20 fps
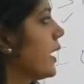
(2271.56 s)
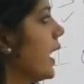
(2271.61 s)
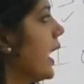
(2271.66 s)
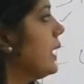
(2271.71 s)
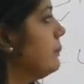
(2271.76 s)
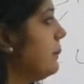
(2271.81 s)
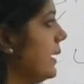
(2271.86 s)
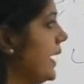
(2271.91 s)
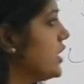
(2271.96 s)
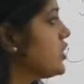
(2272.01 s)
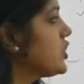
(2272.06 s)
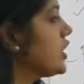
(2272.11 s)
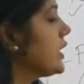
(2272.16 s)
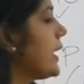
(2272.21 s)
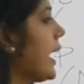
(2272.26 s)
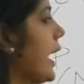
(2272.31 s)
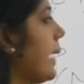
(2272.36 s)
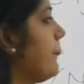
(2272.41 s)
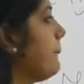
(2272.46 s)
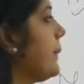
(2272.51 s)
And major
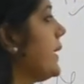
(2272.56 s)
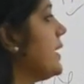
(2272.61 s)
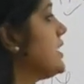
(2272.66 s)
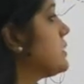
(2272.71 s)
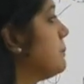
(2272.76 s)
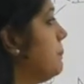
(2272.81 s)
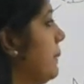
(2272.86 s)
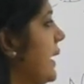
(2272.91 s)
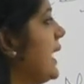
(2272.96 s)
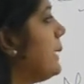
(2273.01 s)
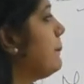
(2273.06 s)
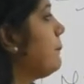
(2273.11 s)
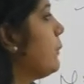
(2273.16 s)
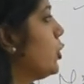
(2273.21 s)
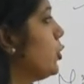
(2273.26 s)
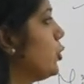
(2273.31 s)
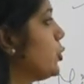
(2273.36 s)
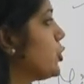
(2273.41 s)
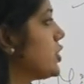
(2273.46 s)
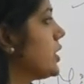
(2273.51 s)
campaigns, beat
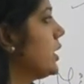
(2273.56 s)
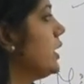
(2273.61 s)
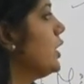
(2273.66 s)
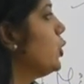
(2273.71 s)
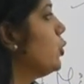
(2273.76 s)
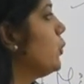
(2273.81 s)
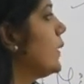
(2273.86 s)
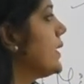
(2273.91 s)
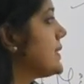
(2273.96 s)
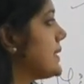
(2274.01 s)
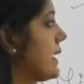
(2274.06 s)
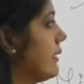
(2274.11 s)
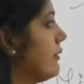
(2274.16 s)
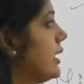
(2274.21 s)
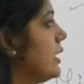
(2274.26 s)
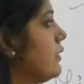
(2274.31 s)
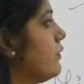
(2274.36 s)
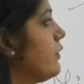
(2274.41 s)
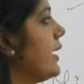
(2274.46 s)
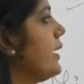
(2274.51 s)
pollution, UN
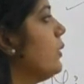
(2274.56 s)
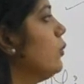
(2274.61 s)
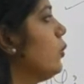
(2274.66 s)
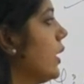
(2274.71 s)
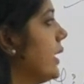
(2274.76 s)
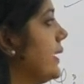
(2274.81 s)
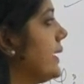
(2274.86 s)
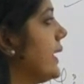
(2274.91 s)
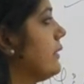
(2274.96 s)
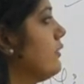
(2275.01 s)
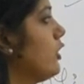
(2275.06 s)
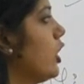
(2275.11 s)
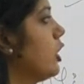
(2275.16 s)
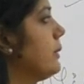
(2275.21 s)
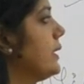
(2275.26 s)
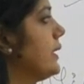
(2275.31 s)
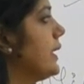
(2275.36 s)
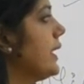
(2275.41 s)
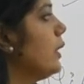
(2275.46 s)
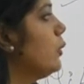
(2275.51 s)
75, World
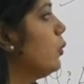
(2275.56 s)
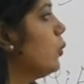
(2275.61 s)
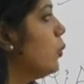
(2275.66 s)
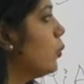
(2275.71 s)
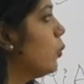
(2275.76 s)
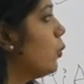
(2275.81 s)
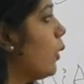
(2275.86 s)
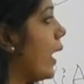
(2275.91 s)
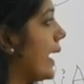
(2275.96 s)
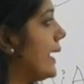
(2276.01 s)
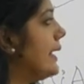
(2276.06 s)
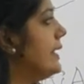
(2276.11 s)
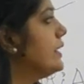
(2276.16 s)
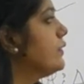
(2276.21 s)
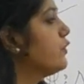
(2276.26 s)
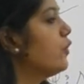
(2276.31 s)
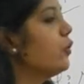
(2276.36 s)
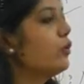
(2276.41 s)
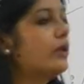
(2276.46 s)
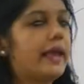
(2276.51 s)
Environment Day, wild
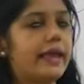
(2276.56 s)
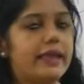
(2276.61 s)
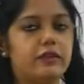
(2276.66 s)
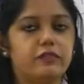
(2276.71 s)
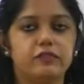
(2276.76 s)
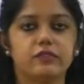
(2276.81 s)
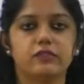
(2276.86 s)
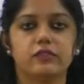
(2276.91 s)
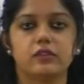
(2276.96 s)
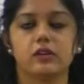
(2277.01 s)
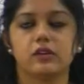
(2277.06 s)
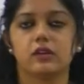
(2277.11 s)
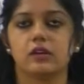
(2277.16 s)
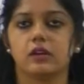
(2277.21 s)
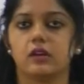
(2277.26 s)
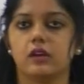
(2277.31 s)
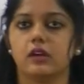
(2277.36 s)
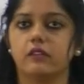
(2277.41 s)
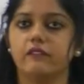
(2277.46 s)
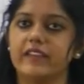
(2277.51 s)
for life.
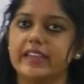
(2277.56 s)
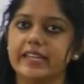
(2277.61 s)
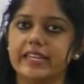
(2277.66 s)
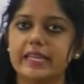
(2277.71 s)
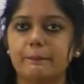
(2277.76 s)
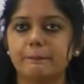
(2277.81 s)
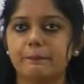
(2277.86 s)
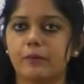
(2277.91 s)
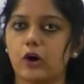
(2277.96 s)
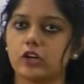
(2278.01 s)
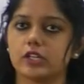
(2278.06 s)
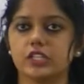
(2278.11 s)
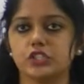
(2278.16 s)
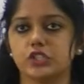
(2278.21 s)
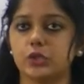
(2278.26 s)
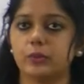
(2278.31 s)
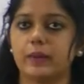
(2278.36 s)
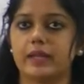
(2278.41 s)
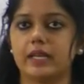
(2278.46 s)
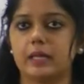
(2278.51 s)
Very important,
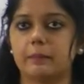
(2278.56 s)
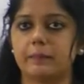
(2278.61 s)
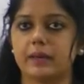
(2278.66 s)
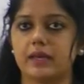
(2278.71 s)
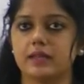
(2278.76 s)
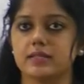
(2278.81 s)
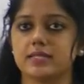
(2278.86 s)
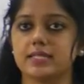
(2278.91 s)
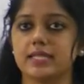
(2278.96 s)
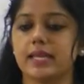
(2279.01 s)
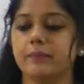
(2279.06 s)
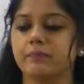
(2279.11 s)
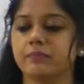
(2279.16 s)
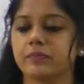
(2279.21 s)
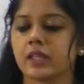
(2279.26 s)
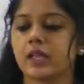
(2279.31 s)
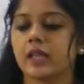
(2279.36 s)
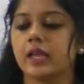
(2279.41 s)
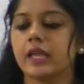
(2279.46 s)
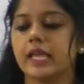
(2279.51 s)
UNEP. See,
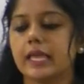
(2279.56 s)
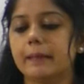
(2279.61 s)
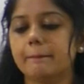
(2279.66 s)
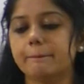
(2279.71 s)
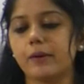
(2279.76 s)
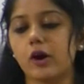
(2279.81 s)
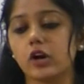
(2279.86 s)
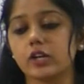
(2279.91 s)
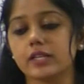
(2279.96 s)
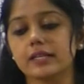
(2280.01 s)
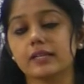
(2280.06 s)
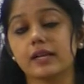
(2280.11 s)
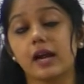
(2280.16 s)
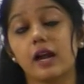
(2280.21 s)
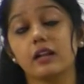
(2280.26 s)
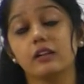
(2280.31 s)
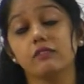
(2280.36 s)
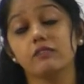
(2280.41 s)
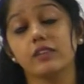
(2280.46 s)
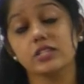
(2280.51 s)
important
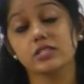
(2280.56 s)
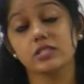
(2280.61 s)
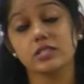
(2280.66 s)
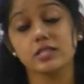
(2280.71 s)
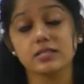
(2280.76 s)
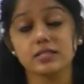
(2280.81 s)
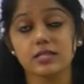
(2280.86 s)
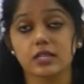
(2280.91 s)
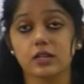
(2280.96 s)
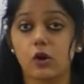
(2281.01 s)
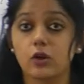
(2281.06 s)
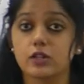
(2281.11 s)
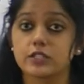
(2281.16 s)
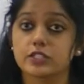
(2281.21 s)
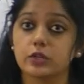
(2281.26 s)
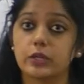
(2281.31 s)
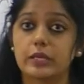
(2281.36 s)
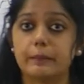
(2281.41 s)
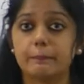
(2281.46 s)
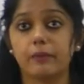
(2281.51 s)
conventions are
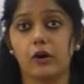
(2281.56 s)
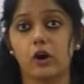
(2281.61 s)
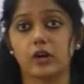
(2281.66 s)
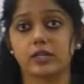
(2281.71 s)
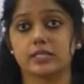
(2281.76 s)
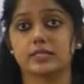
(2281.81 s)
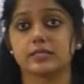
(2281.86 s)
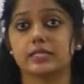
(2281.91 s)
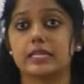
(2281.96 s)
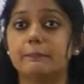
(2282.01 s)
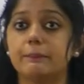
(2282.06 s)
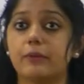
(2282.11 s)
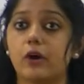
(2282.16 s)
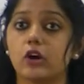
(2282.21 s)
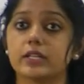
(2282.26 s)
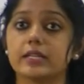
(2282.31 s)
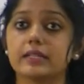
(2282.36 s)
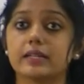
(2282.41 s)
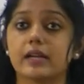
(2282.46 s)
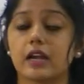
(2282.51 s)
also important.
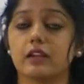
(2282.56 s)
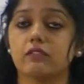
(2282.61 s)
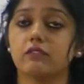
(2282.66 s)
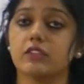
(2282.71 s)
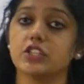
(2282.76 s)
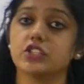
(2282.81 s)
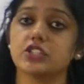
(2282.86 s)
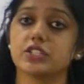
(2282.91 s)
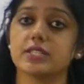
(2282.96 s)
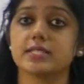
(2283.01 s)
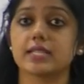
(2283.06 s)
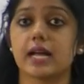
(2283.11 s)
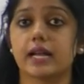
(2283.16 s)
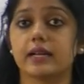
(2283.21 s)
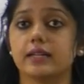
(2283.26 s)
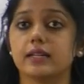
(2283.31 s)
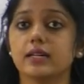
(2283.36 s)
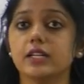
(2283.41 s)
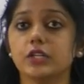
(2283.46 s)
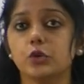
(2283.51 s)
Important conventions
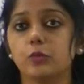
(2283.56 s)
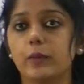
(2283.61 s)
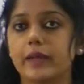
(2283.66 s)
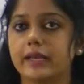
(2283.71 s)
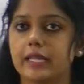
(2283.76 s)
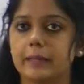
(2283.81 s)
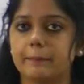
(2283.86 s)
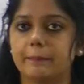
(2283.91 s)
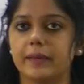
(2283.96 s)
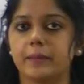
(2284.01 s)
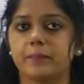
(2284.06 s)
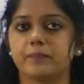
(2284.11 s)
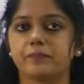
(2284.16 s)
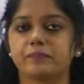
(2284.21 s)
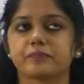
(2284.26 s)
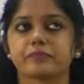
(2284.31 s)
under UNEP.